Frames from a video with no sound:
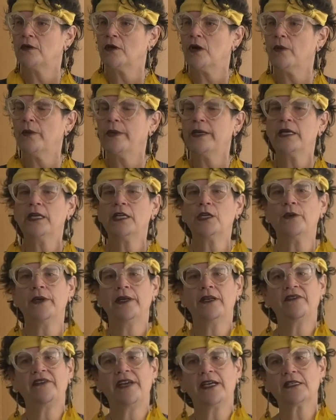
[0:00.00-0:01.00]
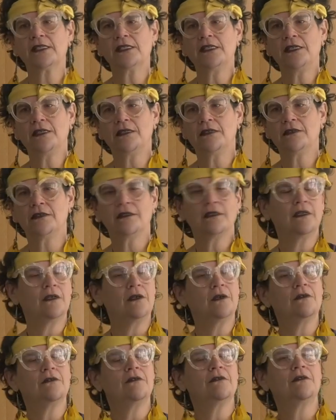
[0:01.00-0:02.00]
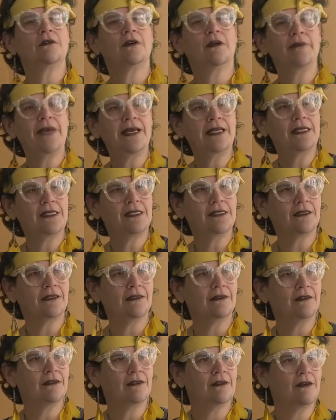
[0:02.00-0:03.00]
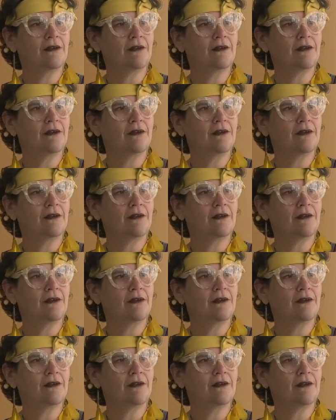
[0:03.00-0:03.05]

Or are we going to create a vaccine? Or medicine?